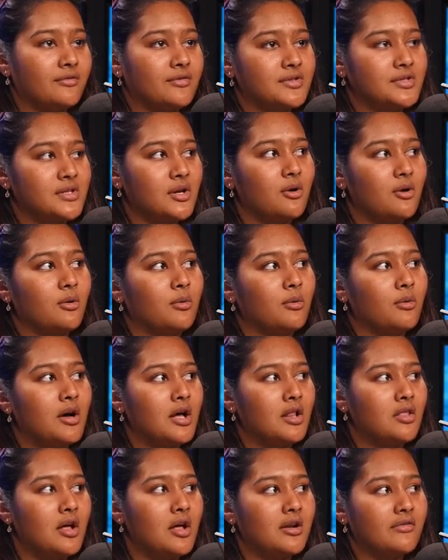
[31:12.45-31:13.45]
So a
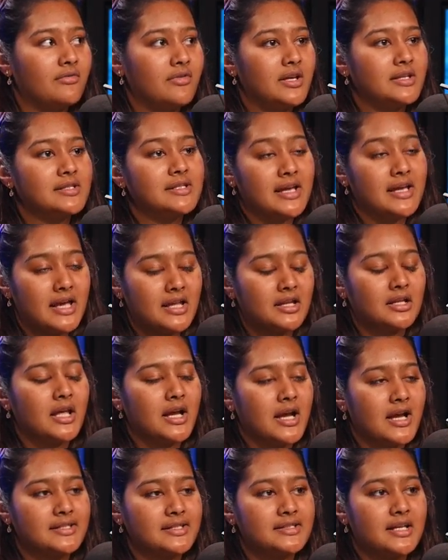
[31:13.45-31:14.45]
lot of things, again, like
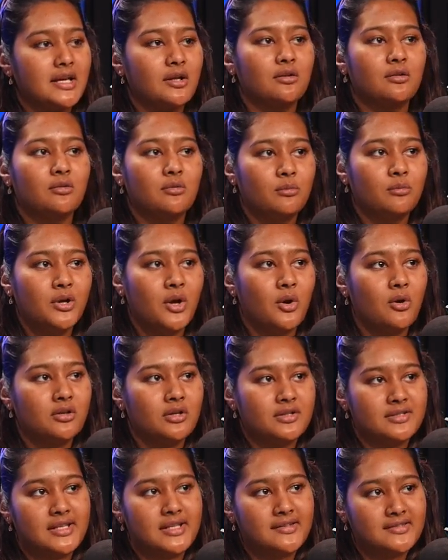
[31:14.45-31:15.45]
I said, we hold
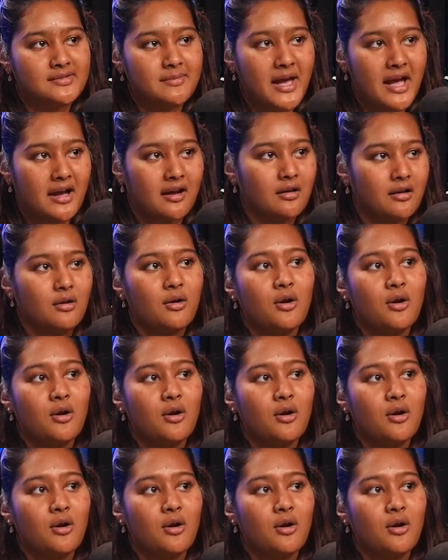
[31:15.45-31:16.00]
ourselves back.